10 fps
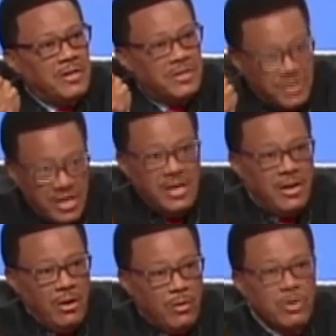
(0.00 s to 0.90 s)

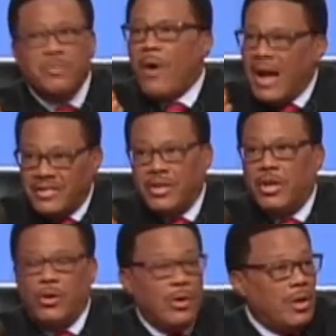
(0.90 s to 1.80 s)
she was
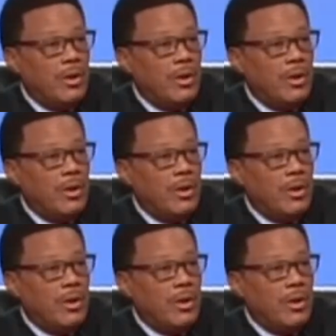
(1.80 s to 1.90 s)
prosecuted.